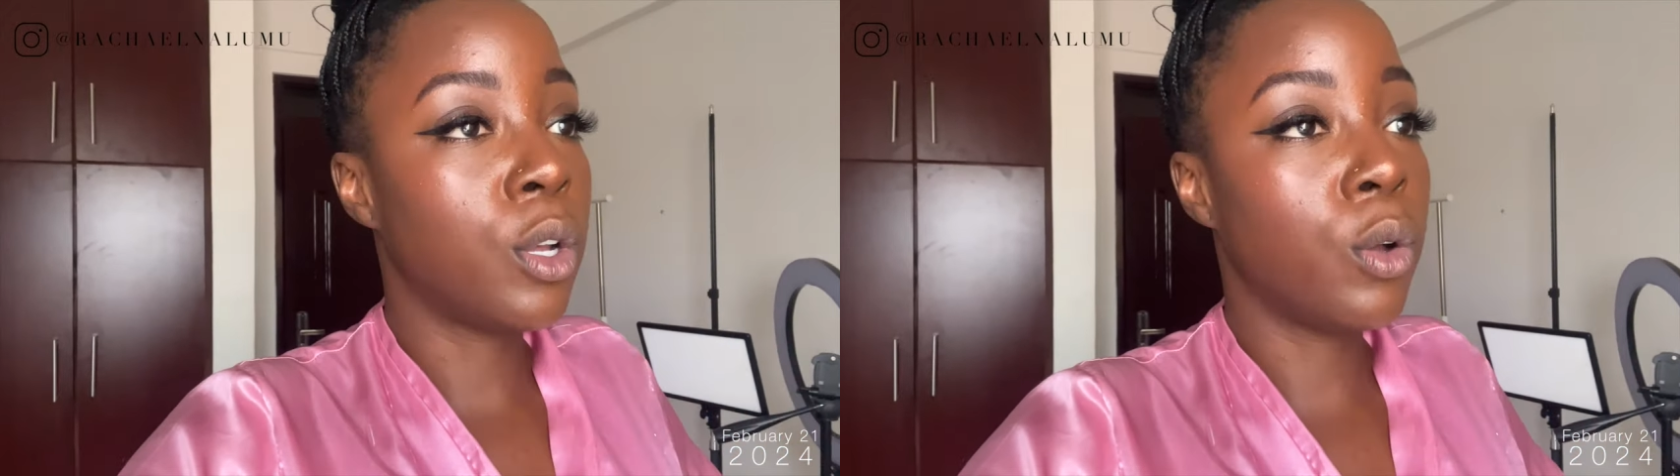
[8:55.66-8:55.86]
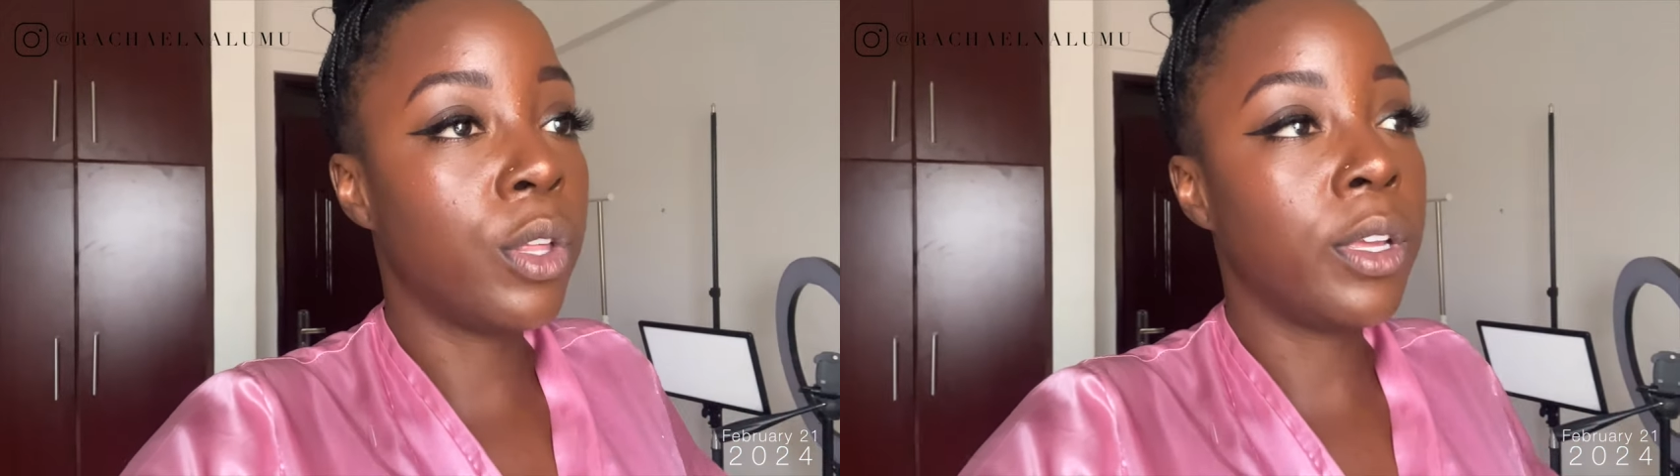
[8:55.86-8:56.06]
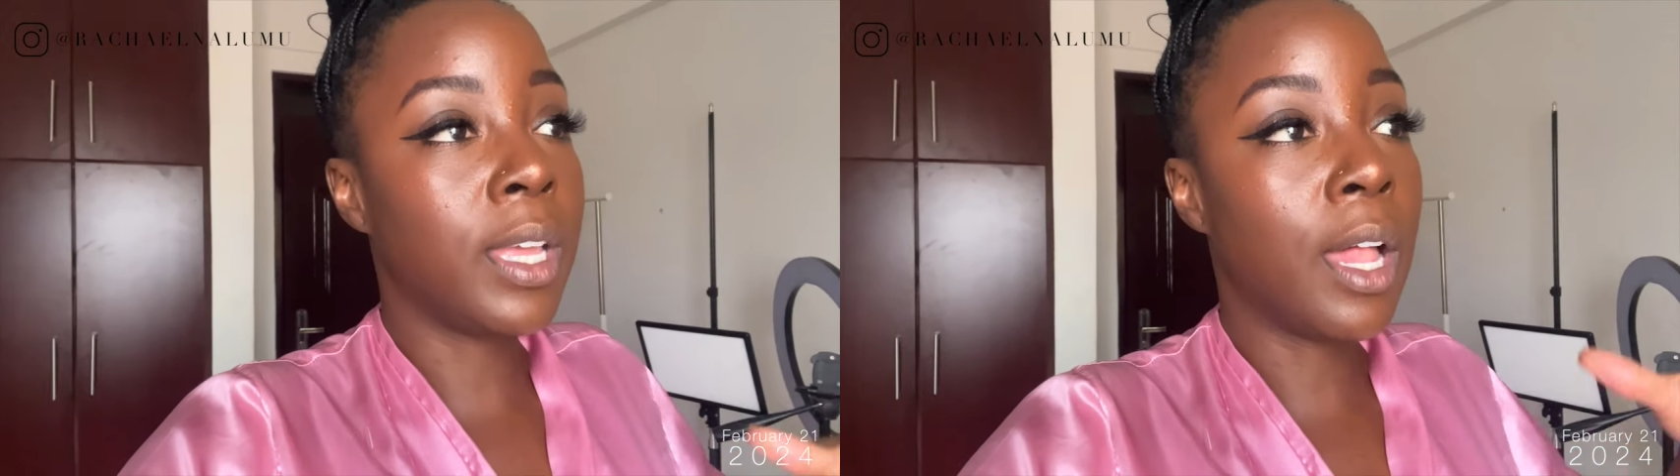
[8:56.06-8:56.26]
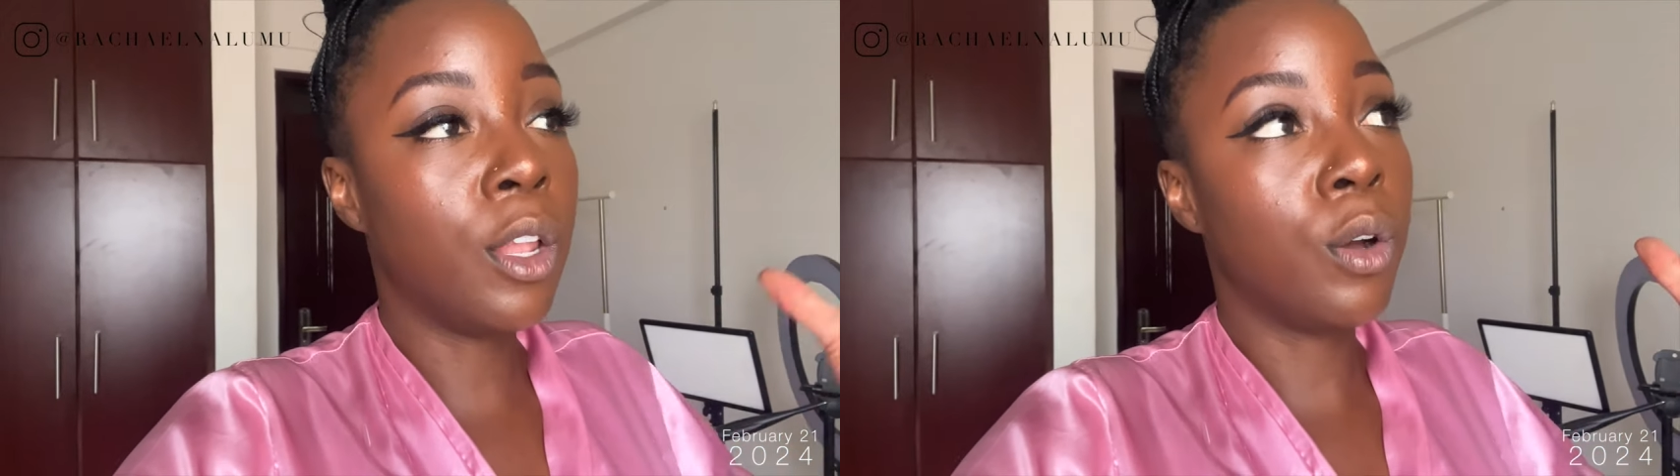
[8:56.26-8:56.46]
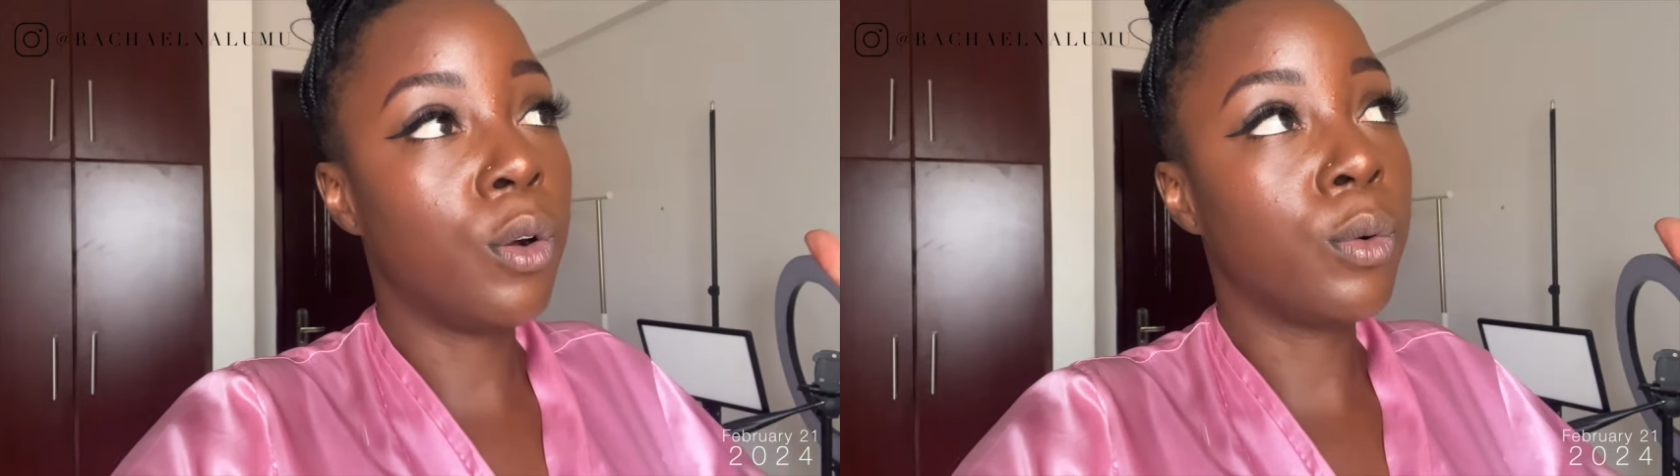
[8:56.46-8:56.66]
So the
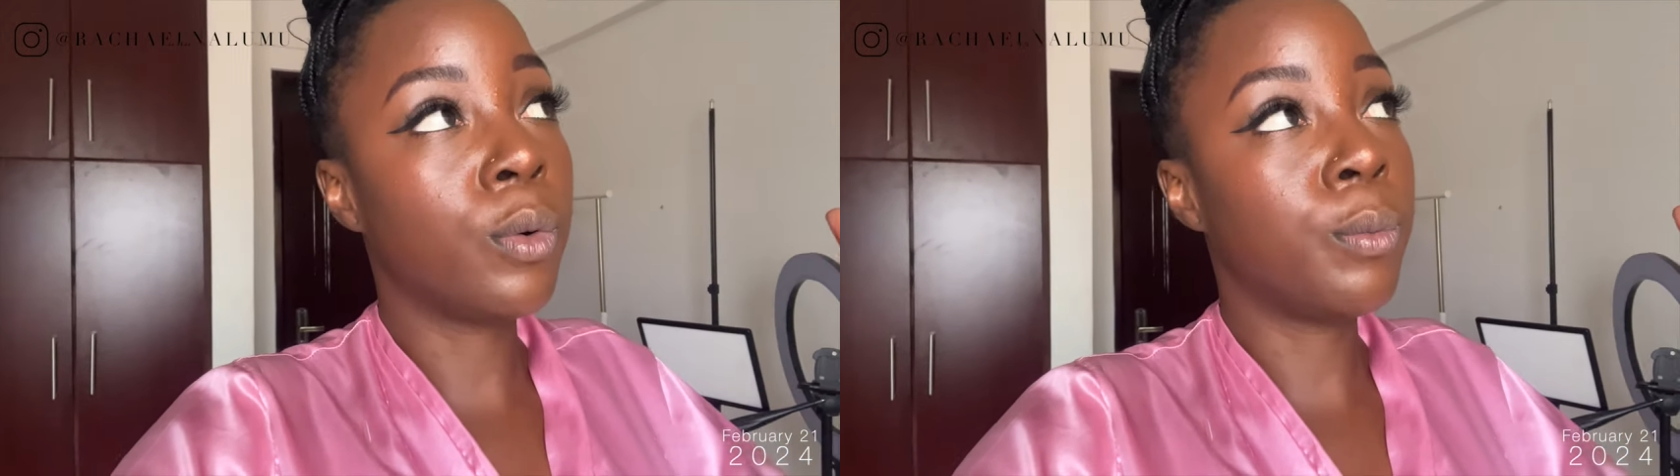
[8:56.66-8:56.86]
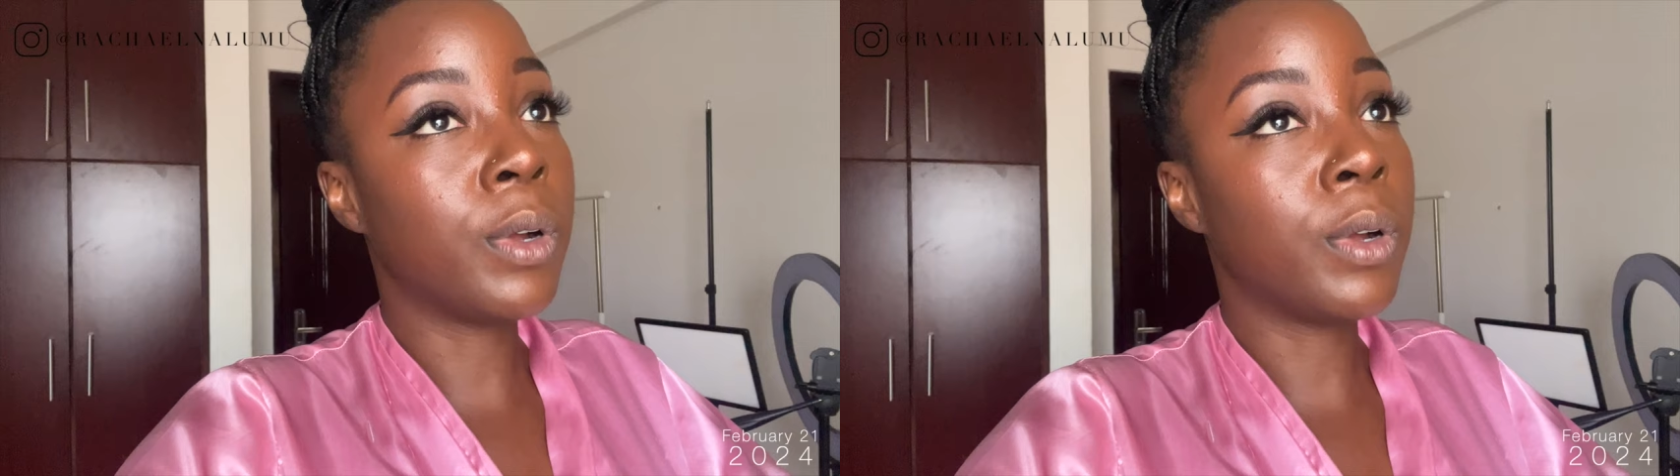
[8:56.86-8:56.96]
yellow,